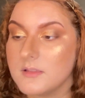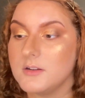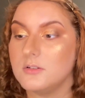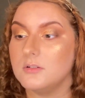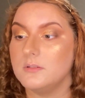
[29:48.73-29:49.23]
a
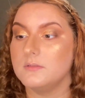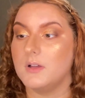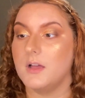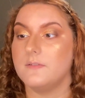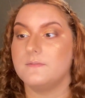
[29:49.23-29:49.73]
little
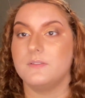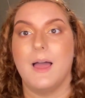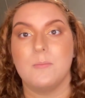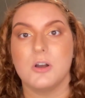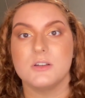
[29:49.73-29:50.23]

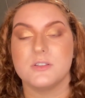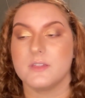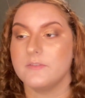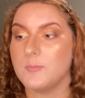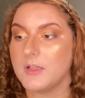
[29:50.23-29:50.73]
flat brush
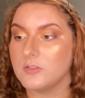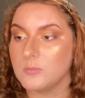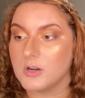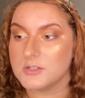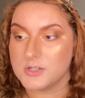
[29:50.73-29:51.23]
instead of a pencil
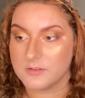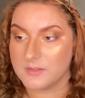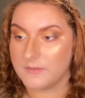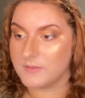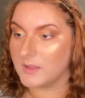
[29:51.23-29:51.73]
brush, just because
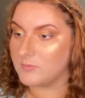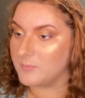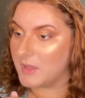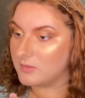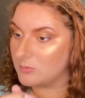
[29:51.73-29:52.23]
I feel like with
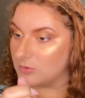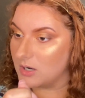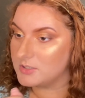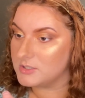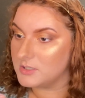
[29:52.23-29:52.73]
a pencil
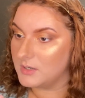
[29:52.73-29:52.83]
brush,